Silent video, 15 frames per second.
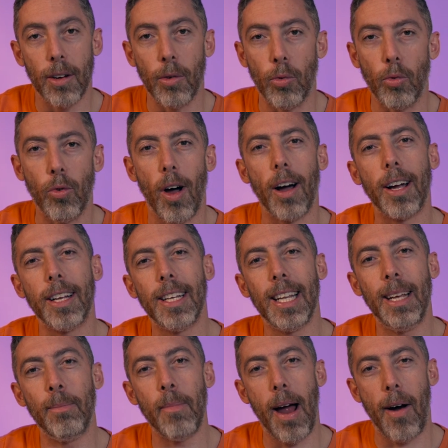
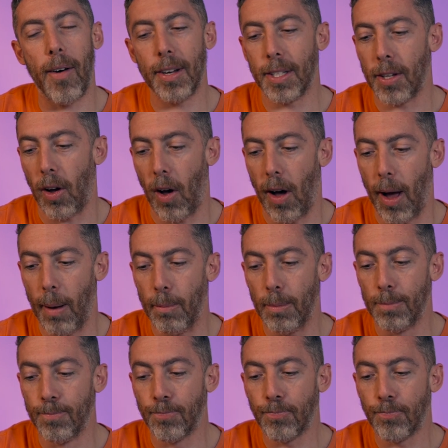ruggedly maritime,